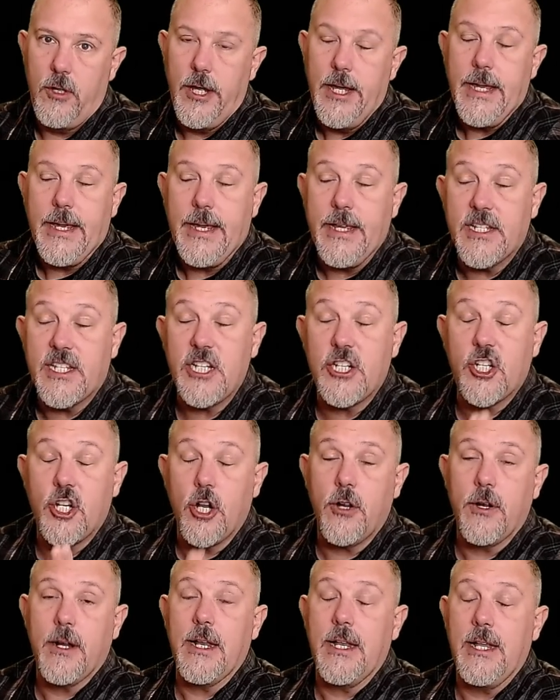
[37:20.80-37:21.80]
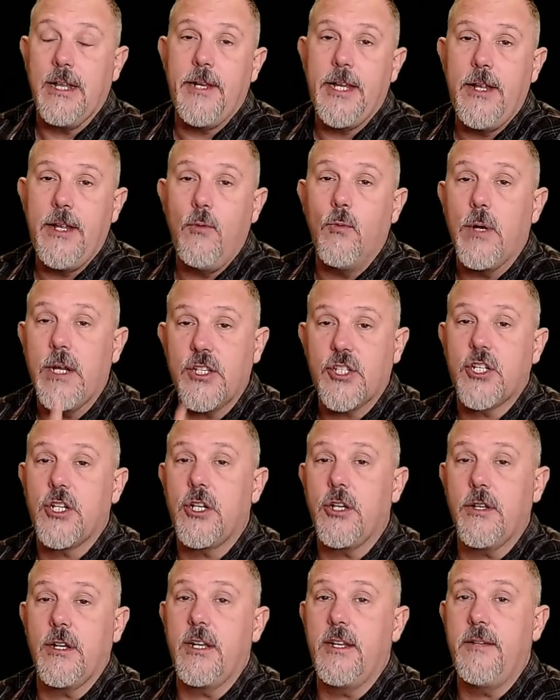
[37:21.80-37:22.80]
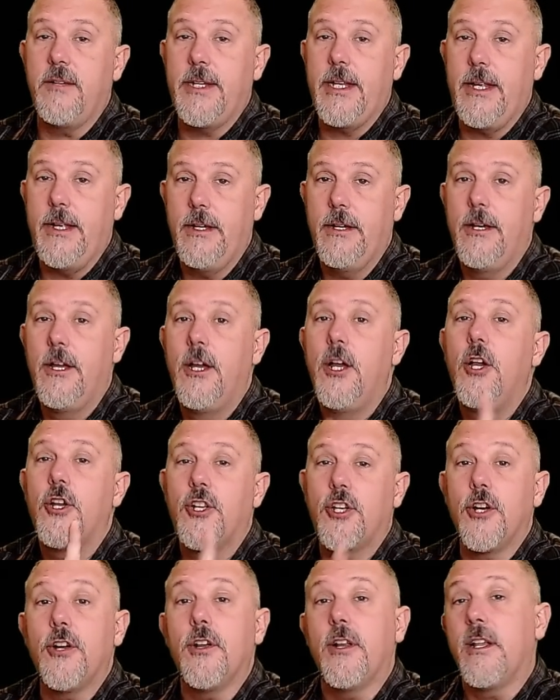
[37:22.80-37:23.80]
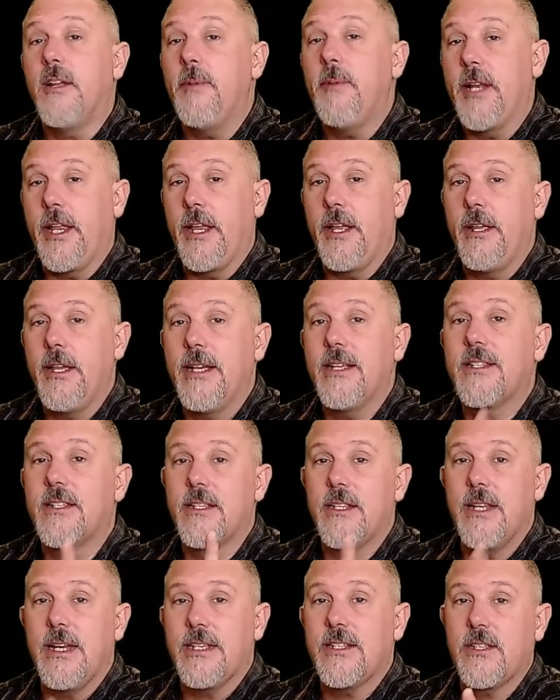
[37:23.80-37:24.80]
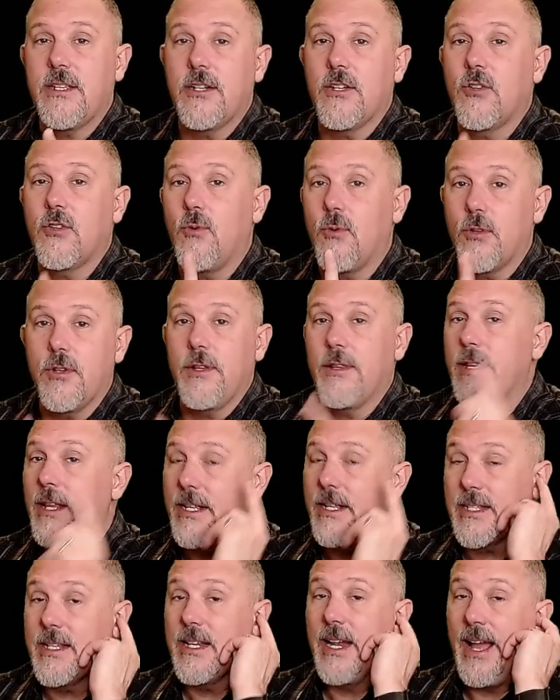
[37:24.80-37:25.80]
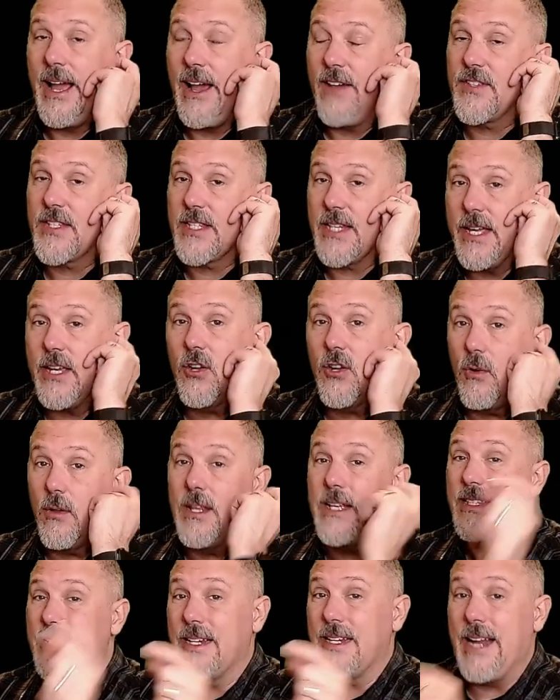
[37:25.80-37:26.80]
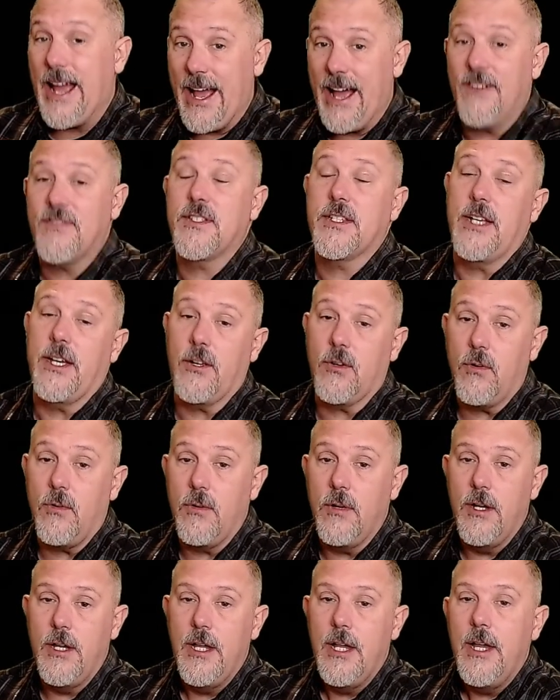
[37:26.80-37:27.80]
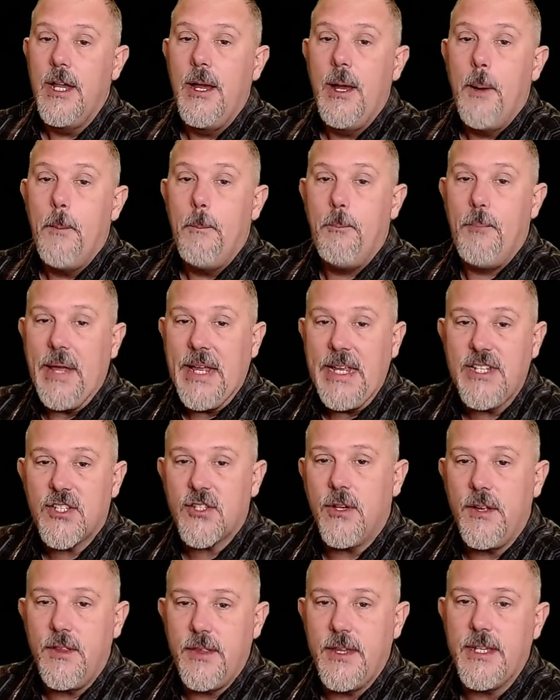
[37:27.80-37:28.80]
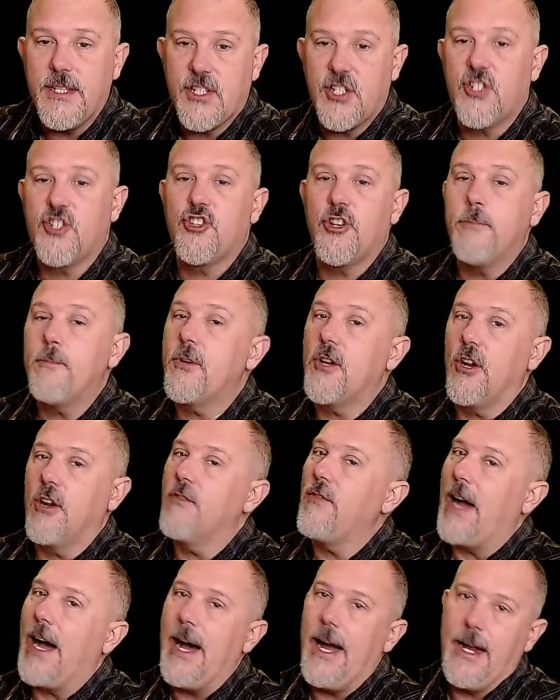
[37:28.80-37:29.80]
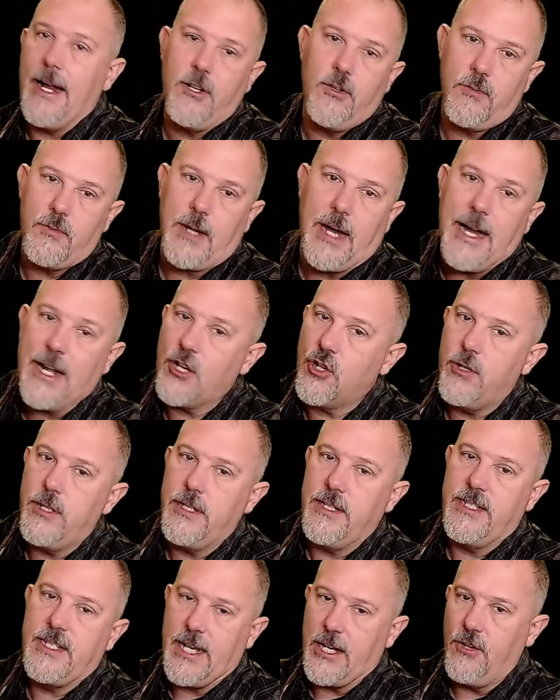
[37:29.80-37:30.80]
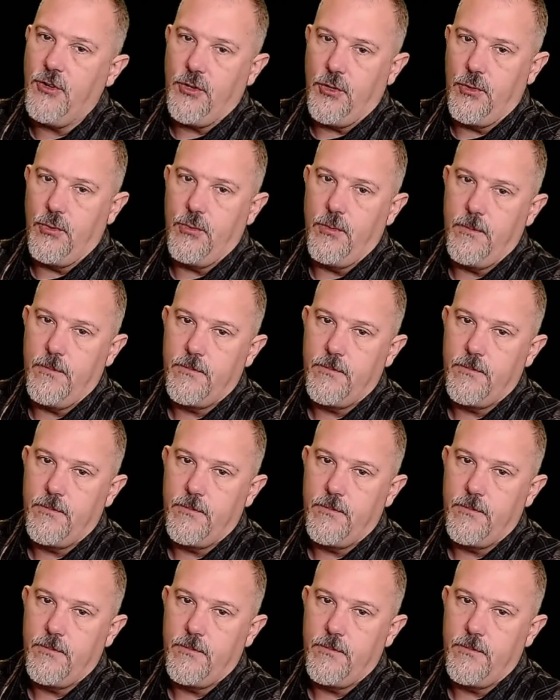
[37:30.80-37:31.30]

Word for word: Is it current limiting? What is current limiting? Current limiting is less than a quarter, less than a half cycle, less than a half cycle. Based on this trip curve, I don't, I couldn't tell you